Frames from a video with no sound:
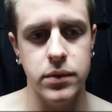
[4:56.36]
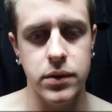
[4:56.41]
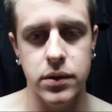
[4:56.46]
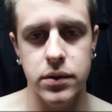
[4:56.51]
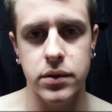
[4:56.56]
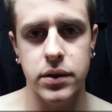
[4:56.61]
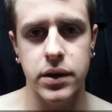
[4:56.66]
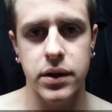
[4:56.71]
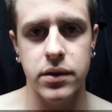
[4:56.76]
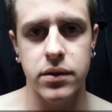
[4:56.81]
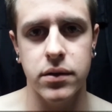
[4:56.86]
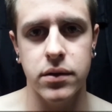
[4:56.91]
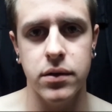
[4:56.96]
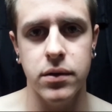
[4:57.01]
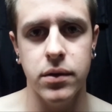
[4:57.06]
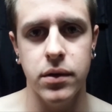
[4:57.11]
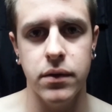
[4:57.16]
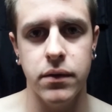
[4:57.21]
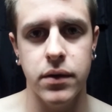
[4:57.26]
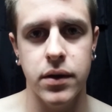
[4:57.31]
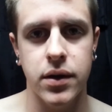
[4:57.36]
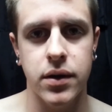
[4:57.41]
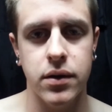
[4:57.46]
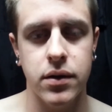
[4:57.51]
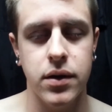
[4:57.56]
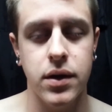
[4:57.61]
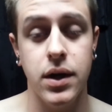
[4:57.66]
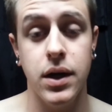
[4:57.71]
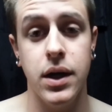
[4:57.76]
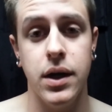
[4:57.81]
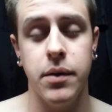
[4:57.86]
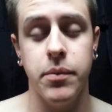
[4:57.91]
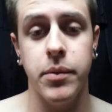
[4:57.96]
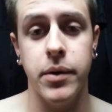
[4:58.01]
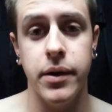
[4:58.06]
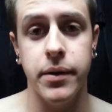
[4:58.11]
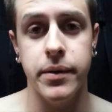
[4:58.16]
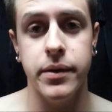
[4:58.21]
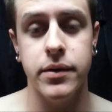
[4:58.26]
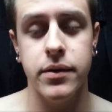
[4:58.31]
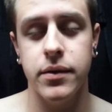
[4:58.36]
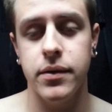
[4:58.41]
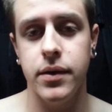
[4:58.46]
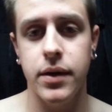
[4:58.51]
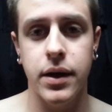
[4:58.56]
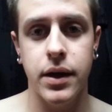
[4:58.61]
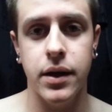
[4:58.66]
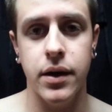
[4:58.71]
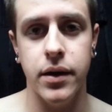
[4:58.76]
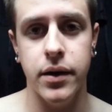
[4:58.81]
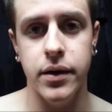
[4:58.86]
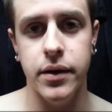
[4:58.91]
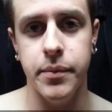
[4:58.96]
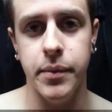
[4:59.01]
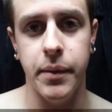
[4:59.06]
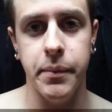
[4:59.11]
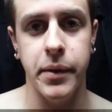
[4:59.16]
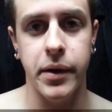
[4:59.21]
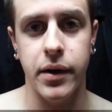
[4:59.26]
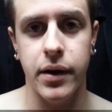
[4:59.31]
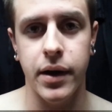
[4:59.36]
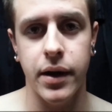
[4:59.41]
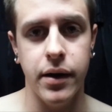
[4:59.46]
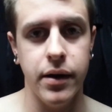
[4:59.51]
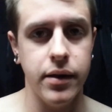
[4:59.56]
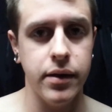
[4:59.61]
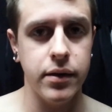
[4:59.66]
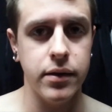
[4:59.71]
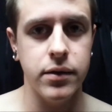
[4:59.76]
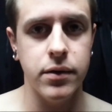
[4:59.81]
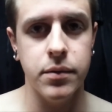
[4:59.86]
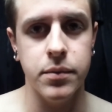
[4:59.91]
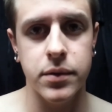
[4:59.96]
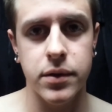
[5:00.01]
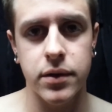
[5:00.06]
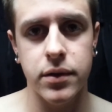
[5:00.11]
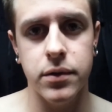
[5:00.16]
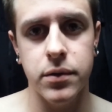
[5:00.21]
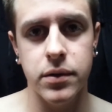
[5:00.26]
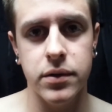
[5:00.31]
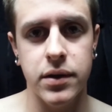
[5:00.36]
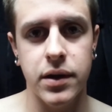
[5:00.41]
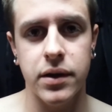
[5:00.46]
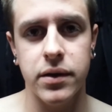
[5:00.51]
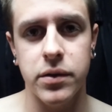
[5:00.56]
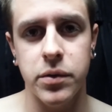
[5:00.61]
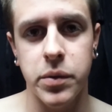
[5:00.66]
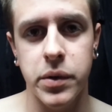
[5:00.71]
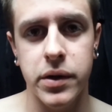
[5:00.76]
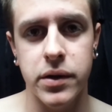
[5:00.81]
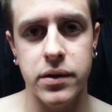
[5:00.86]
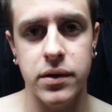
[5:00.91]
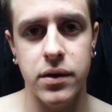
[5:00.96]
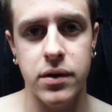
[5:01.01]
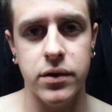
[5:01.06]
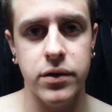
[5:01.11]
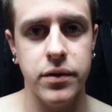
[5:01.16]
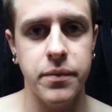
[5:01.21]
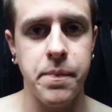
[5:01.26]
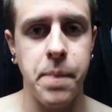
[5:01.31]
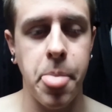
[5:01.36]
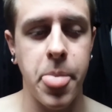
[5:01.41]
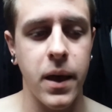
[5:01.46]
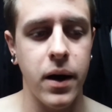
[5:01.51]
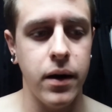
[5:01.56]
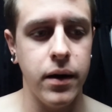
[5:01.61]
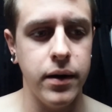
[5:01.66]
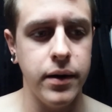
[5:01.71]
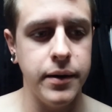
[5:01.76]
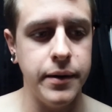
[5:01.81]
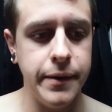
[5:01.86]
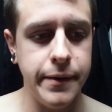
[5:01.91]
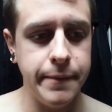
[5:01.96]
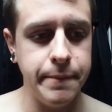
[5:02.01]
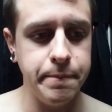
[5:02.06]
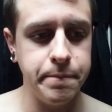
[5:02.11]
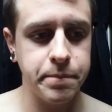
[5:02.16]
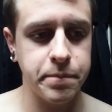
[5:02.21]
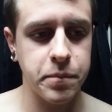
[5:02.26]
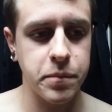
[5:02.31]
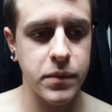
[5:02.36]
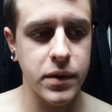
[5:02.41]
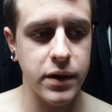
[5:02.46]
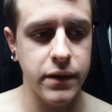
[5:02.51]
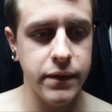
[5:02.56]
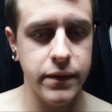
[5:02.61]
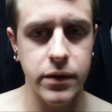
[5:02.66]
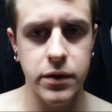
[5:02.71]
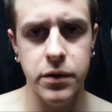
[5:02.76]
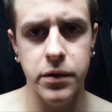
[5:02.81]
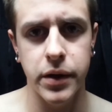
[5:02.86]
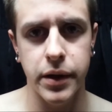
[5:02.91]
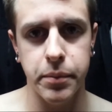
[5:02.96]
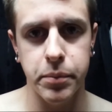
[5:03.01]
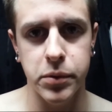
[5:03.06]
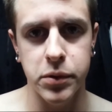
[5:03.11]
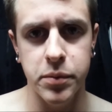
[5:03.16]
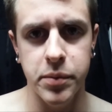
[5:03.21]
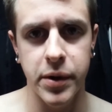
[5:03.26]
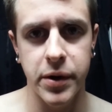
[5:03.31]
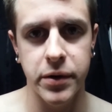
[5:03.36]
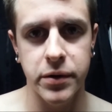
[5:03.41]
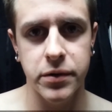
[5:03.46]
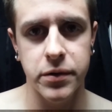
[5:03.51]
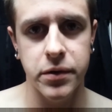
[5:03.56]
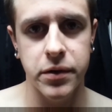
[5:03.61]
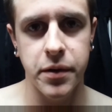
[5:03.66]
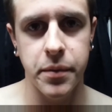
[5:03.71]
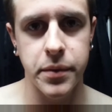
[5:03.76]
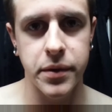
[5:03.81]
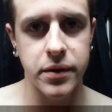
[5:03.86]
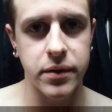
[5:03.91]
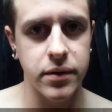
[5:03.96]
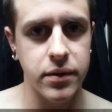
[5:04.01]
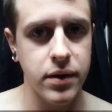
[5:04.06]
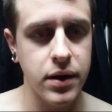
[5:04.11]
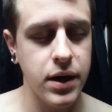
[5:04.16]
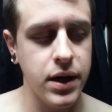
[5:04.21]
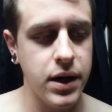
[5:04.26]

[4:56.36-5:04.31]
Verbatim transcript: I guess it's too late for that. But anyways, um, I'm not gonna add anything to it. I'm just gonna do exactly the way it says. Um, if you do like blueberries or something,